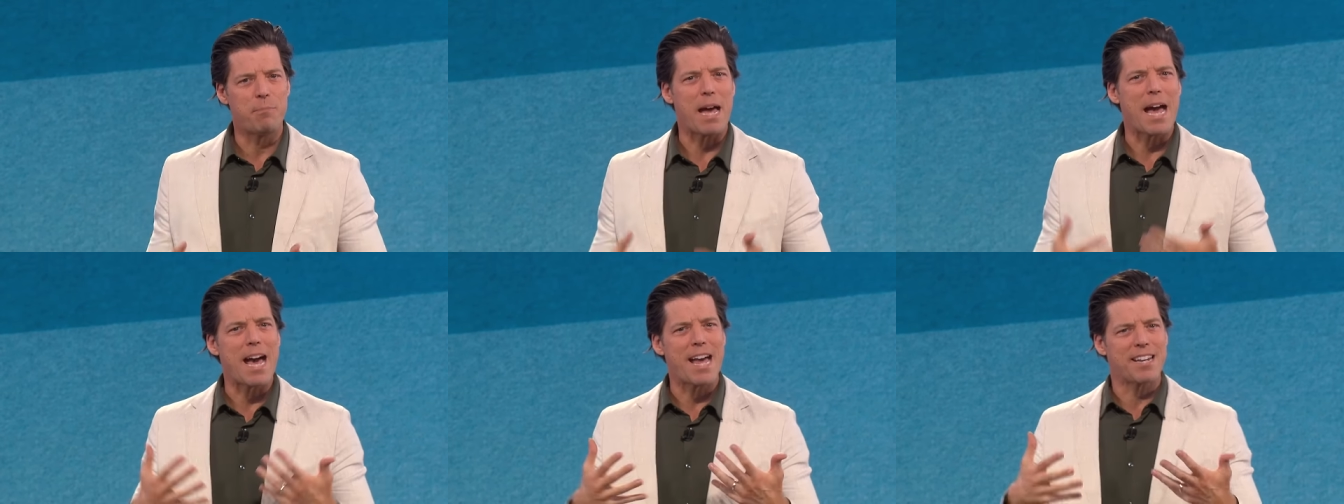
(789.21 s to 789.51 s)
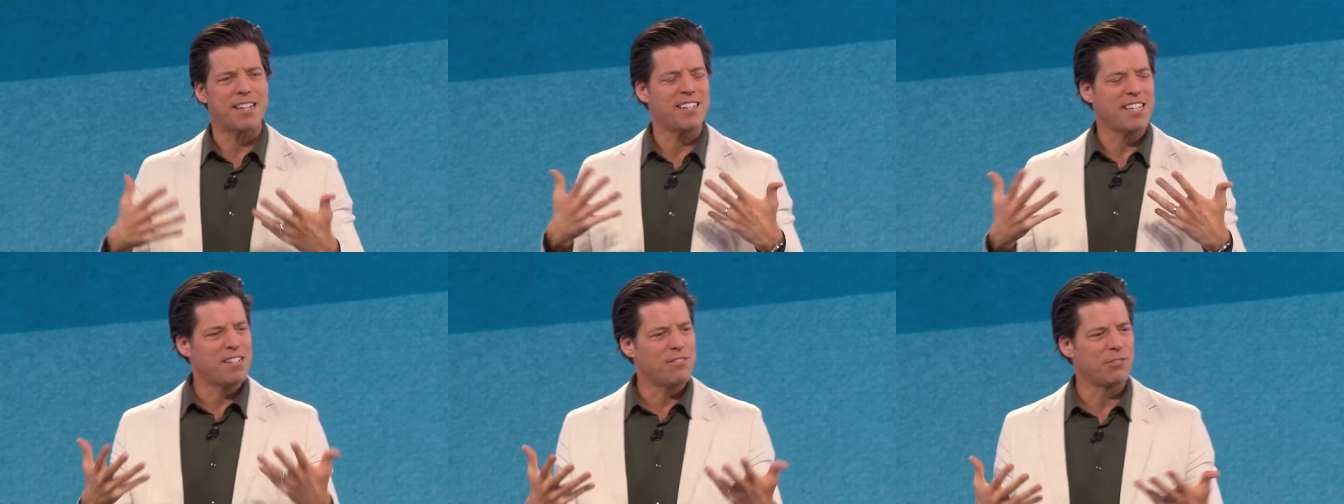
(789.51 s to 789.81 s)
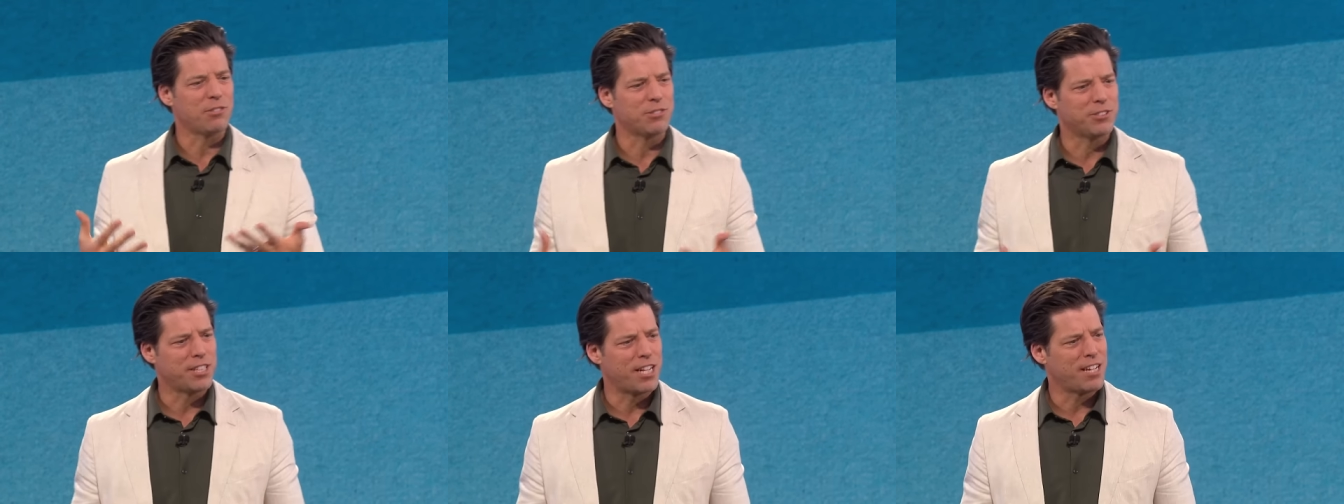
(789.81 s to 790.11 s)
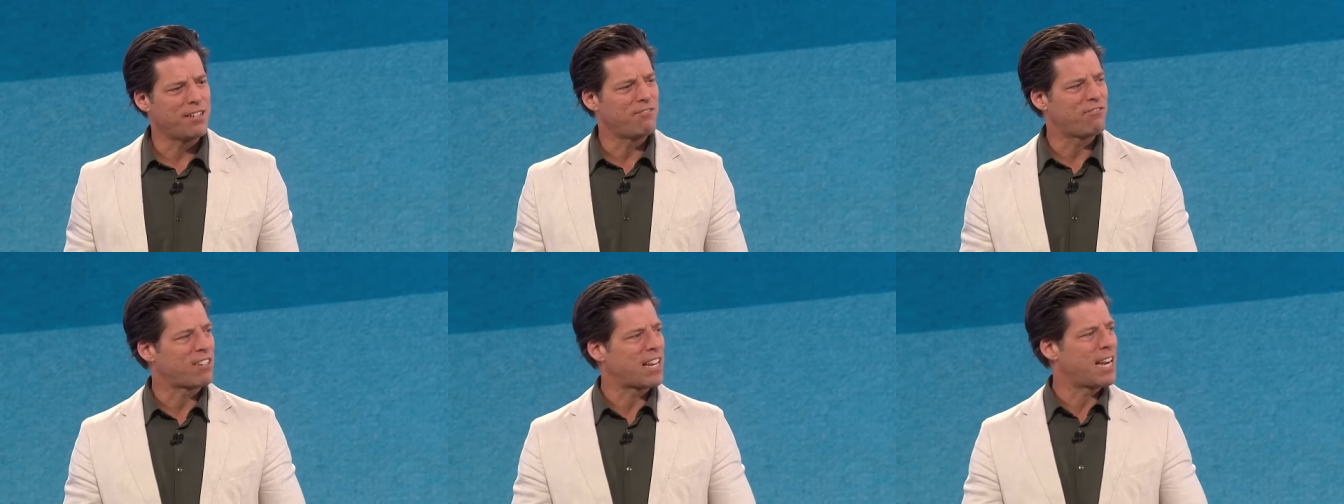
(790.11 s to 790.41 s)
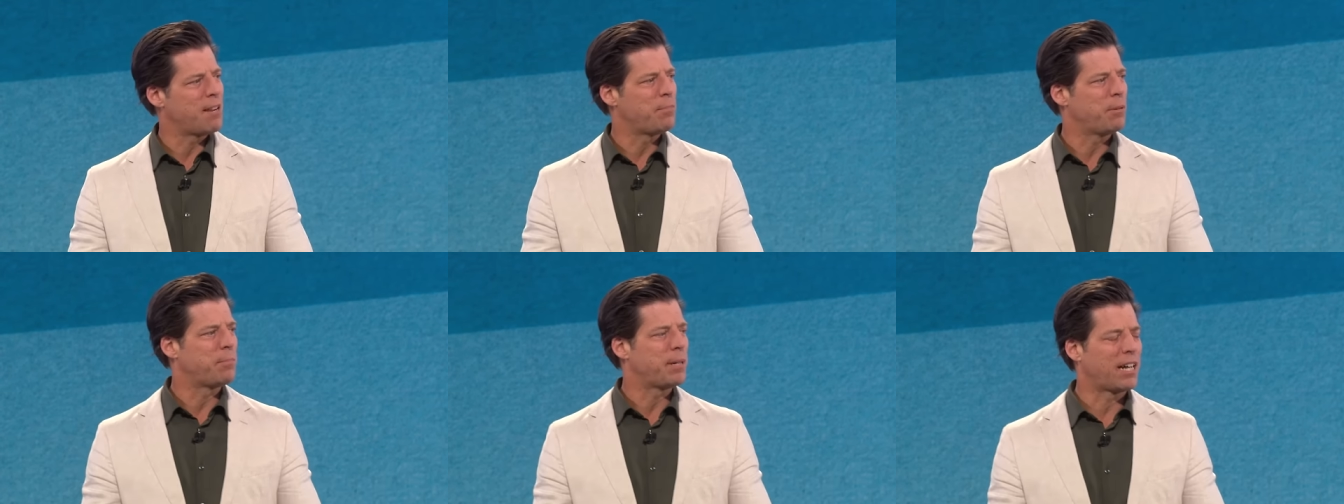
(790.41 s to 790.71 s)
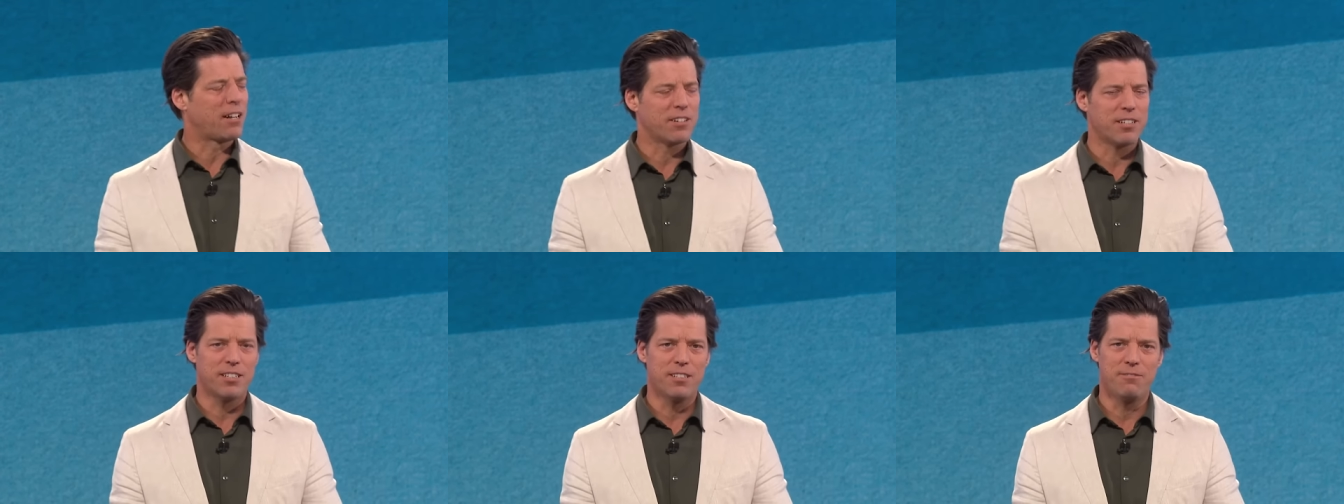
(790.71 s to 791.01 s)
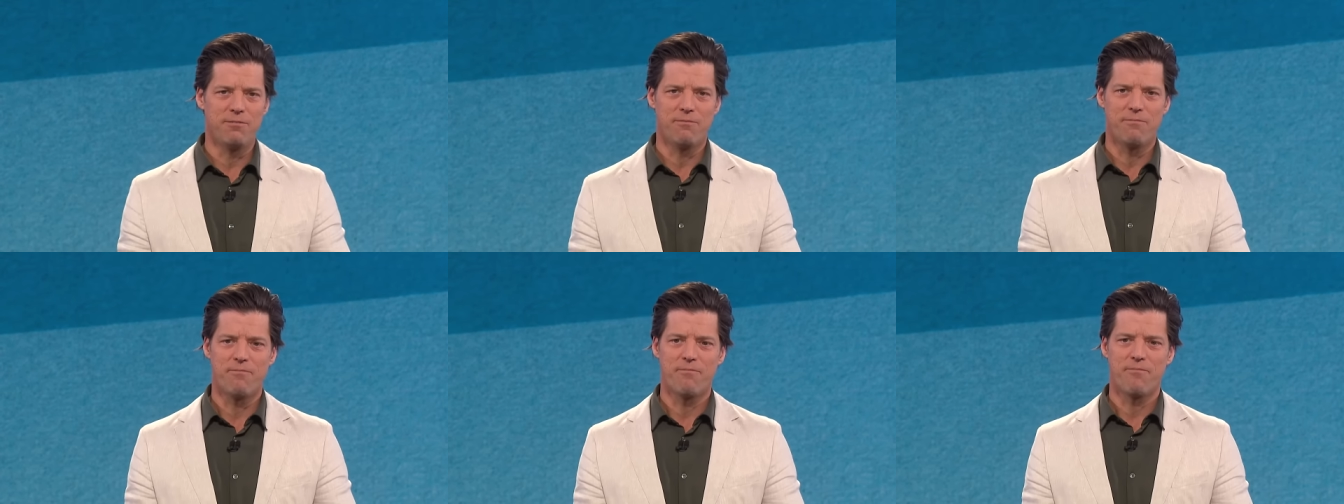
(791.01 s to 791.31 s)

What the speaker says: bad, evil nun vibe about her.